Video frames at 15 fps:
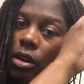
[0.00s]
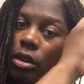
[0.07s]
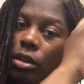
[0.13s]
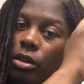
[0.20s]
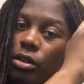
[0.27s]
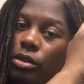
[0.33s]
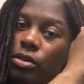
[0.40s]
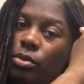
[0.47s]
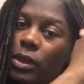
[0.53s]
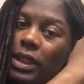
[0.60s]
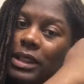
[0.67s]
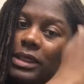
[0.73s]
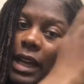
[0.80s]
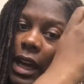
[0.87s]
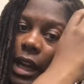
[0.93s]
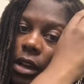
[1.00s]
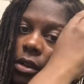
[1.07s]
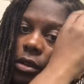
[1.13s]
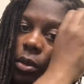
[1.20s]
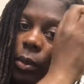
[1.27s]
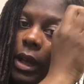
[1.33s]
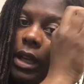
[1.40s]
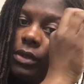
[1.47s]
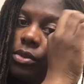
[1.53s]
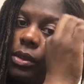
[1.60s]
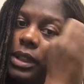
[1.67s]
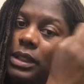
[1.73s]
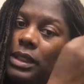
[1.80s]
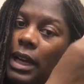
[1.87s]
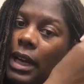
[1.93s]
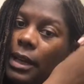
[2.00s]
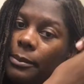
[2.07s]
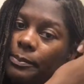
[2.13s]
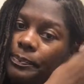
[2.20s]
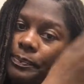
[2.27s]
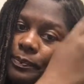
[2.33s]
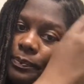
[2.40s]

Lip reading: curls really tight or the waves really tight.